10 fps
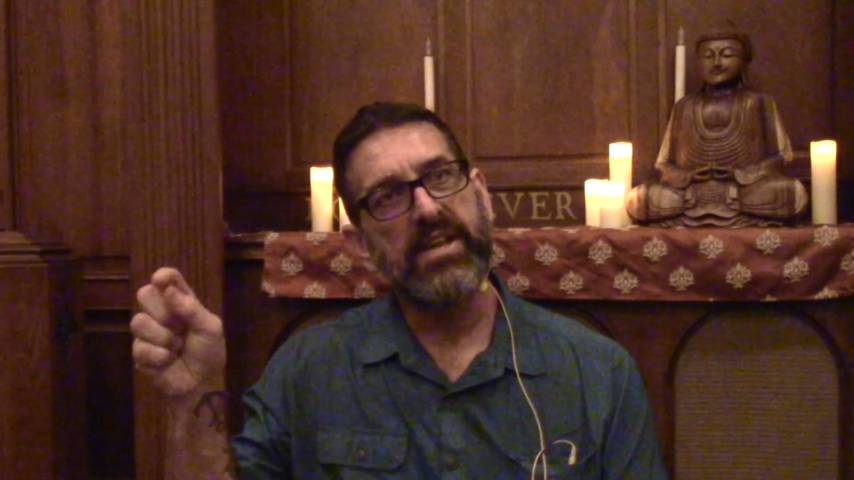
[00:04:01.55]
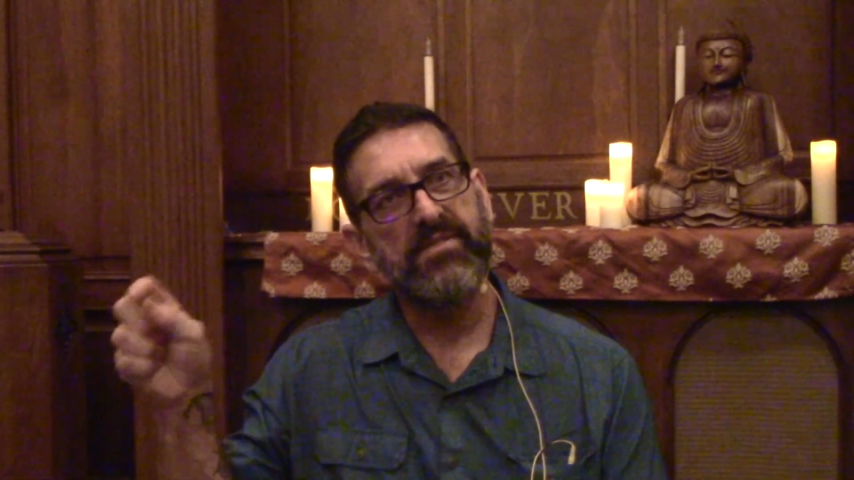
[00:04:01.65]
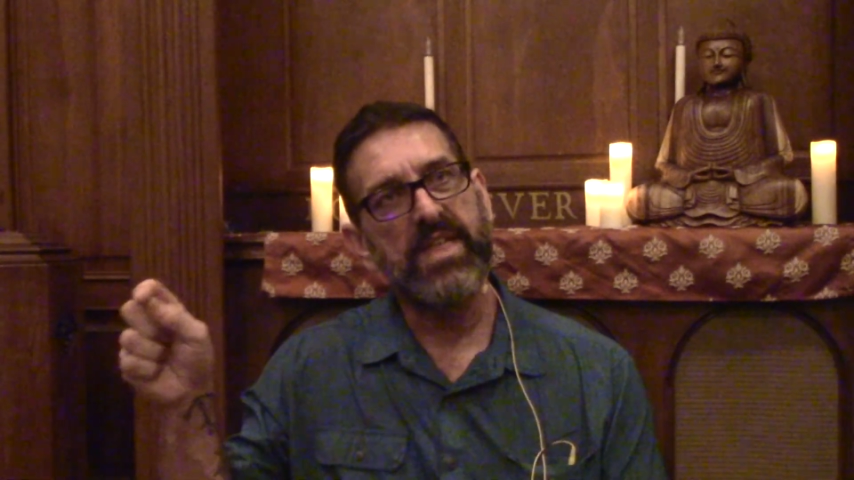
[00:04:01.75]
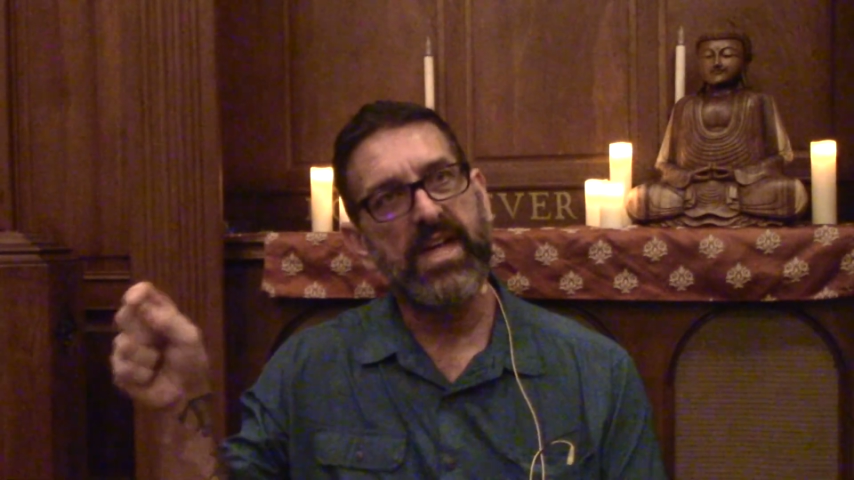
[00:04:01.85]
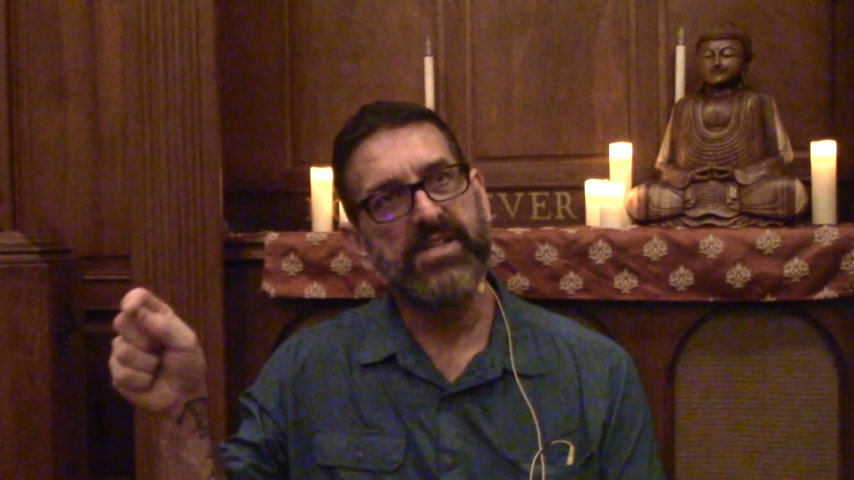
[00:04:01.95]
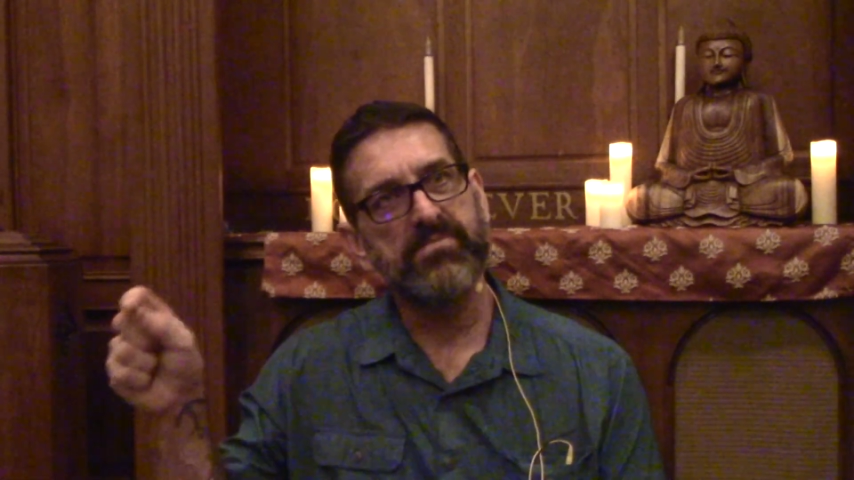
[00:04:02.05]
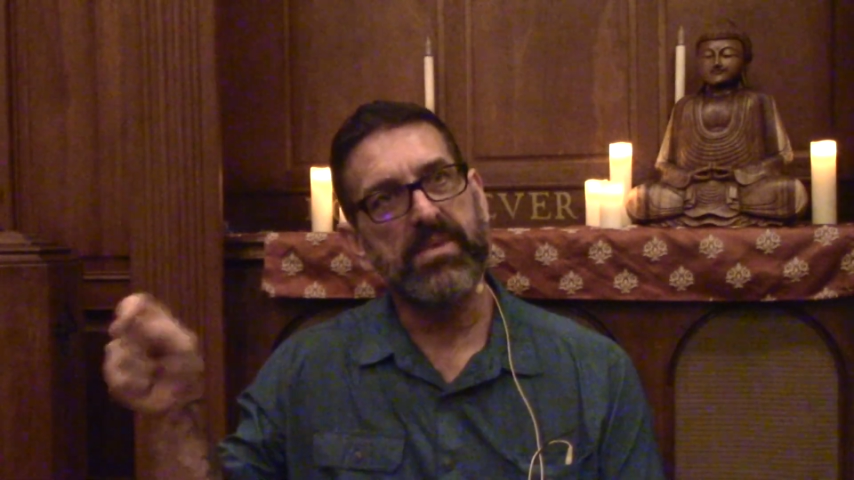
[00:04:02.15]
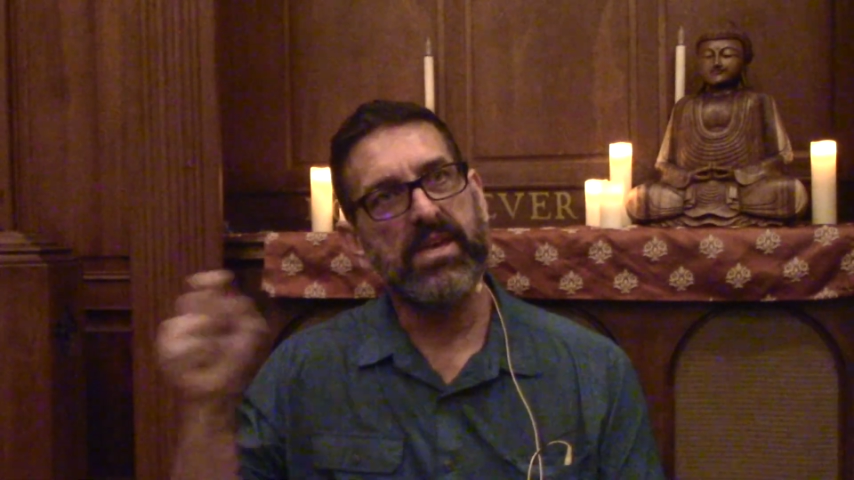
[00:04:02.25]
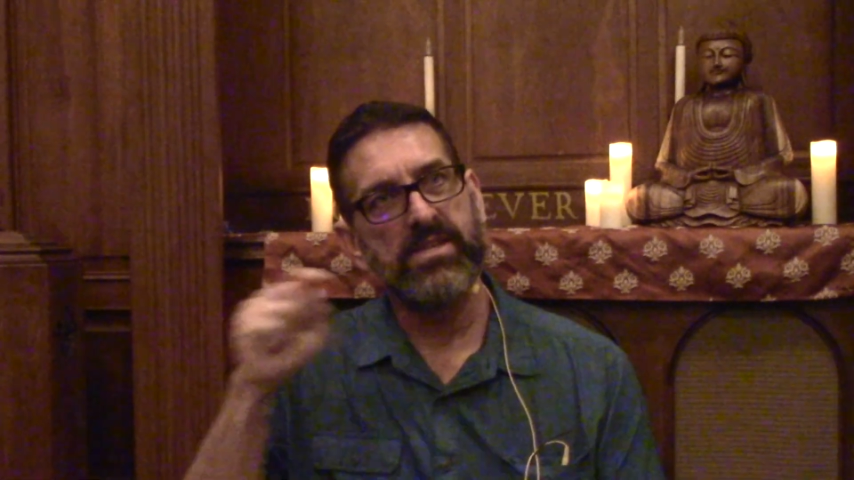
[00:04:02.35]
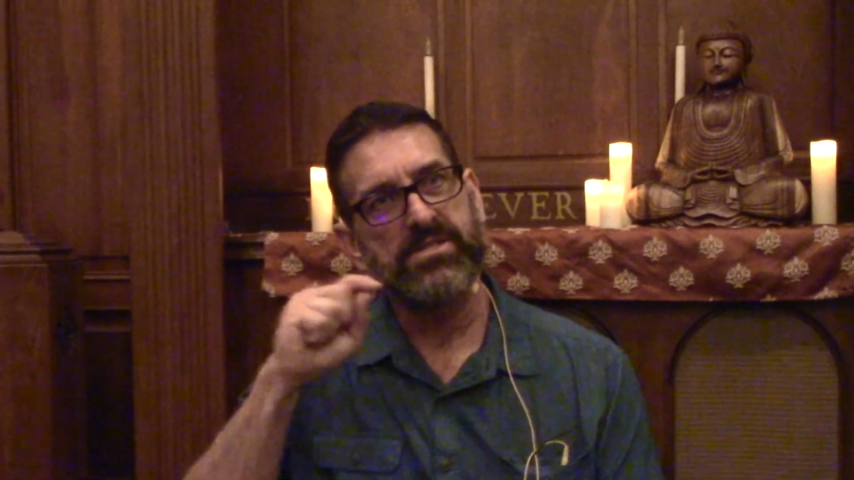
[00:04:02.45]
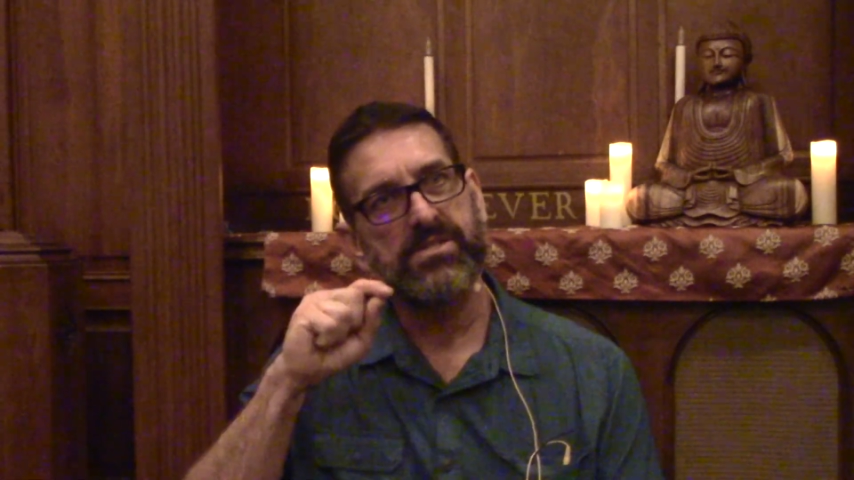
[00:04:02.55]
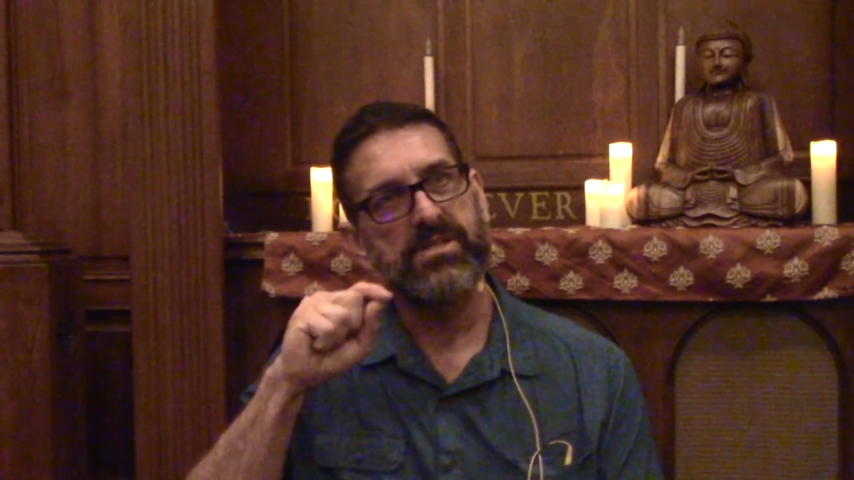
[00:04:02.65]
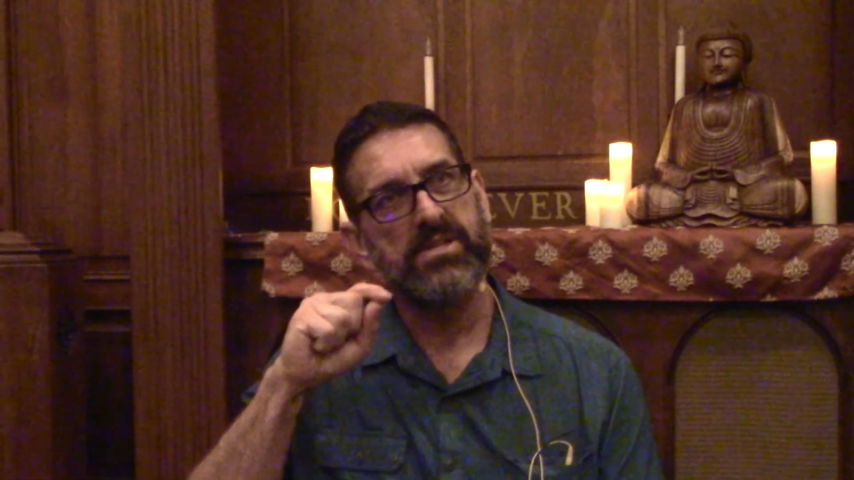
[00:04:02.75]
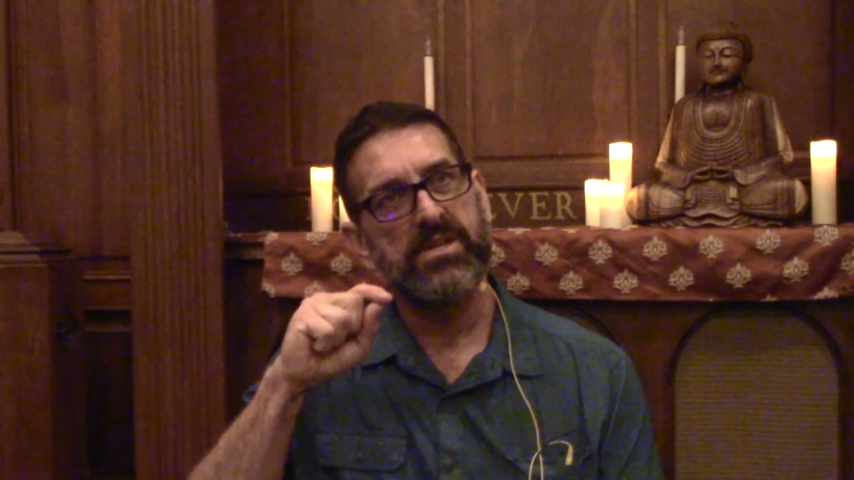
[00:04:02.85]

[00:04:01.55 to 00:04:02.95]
of that is peace.